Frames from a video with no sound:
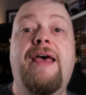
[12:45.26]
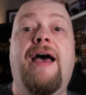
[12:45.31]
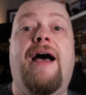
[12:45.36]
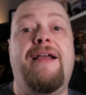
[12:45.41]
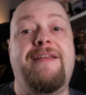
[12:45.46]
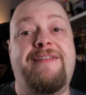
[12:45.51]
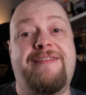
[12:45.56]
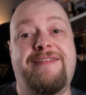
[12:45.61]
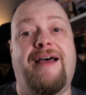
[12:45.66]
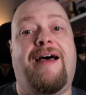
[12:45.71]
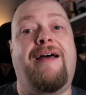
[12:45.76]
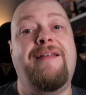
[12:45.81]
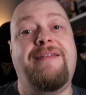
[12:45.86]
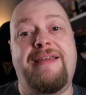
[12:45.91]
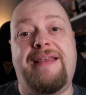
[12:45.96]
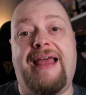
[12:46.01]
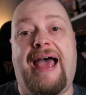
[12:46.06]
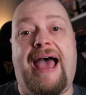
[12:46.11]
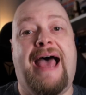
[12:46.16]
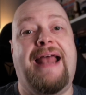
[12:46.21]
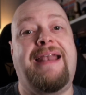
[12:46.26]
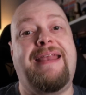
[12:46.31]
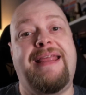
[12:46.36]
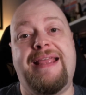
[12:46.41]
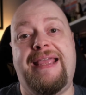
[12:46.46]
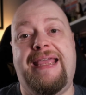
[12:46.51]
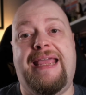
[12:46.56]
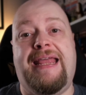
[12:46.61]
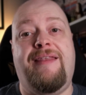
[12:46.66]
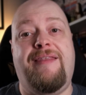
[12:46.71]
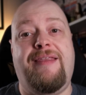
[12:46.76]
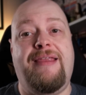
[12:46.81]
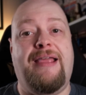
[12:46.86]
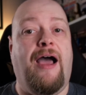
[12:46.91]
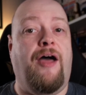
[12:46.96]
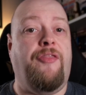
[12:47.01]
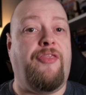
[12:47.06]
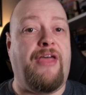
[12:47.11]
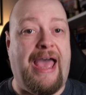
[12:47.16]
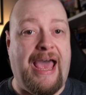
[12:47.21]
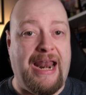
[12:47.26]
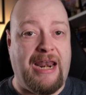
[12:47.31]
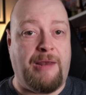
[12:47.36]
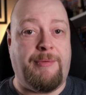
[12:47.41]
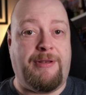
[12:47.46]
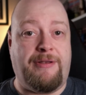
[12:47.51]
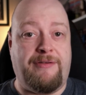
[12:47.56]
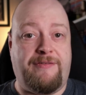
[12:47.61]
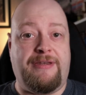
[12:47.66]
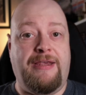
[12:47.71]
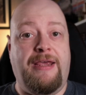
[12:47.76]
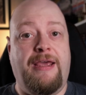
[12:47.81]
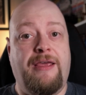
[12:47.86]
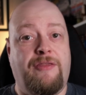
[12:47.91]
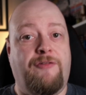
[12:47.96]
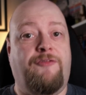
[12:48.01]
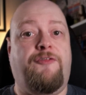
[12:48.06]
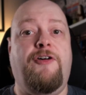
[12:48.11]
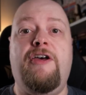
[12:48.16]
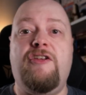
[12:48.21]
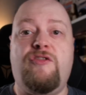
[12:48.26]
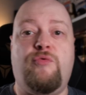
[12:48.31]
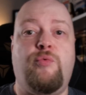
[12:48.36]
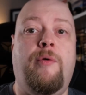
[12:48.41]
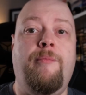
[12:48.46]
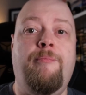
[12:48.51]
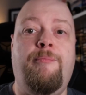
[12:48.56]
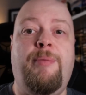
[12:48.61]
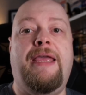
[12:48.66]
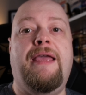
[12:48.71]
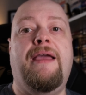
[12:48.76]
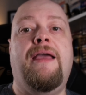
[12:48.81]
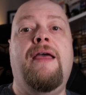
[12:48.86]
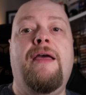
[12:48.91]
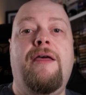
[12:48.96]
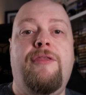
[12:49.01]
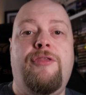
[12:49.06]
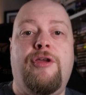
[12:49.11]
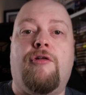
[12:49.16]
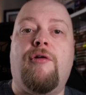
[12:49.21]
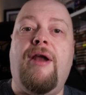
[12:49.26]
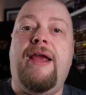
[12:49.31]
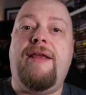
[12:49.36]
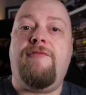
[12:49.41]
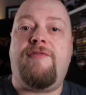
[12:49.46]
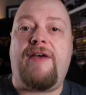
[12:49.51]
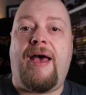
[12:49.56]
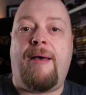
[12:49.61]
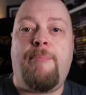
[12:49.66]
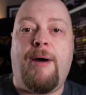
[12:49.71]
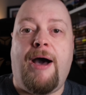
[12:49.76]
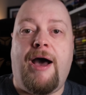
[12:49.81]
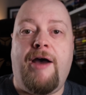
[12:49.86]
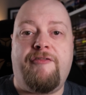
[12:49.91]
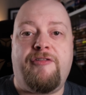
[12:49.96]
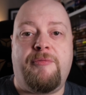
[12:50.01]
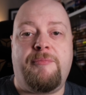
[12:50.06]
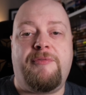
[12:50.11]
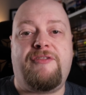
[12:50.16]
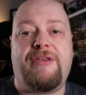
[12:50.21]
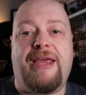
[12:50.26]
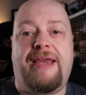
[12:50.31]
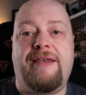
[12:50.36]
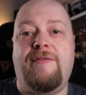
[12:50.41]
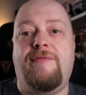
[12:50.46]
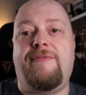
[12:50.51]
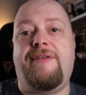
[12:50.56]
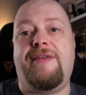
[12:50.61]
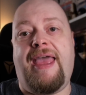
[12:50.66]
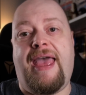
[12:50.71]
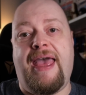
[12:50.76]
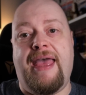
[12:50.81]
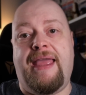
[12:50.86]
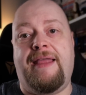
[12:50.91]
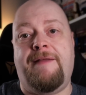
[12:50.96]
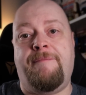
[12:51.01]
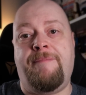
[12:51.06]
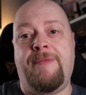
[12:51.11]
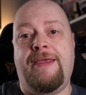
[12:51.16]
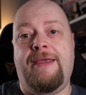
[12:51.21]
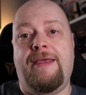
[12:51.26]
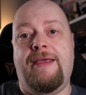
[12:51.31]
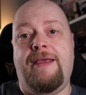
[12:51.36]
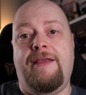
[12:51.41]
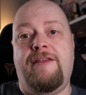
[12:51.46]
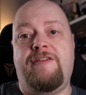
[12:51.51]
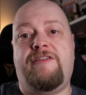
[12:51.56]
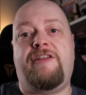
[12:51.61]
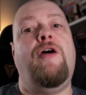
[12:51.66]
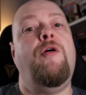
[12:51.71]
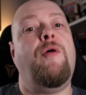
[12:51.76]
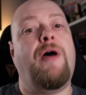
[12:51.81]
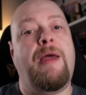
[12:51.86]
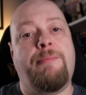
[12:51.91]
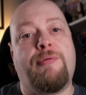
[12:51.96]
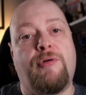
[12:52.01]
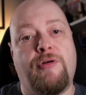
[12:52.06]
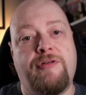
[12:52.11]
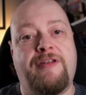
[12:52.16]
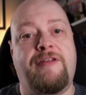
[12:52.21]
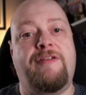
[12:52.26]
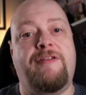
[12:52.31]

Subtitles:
I started adding in the other elements, the first one being the great vampire from State of Decay. So I brought in